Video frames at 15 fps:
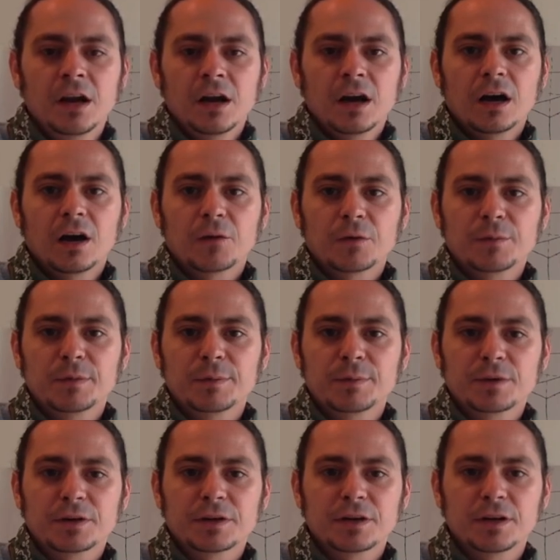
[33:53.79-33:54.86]

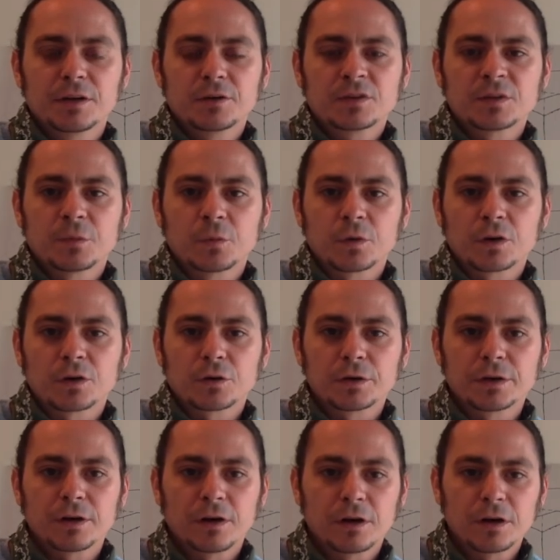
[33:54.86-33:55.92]
Remember to work really
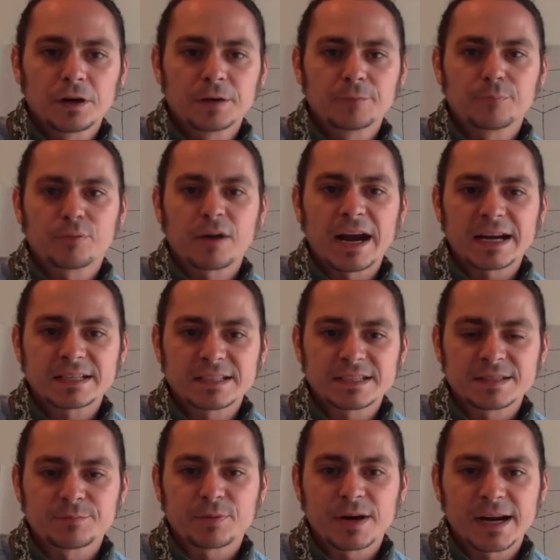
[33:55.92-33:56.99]
hard and practice
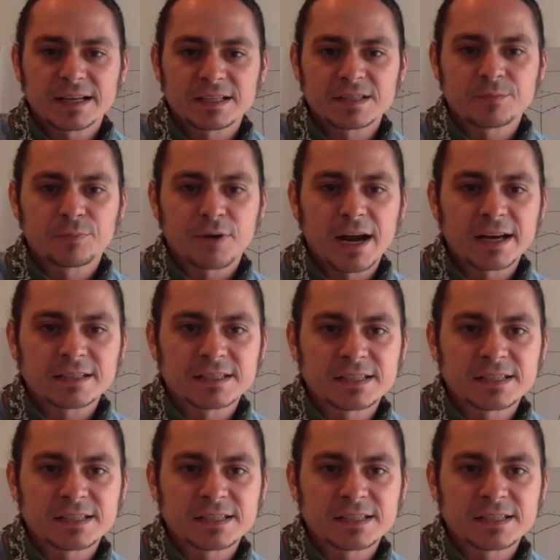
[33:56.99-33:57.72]
and practice and practice.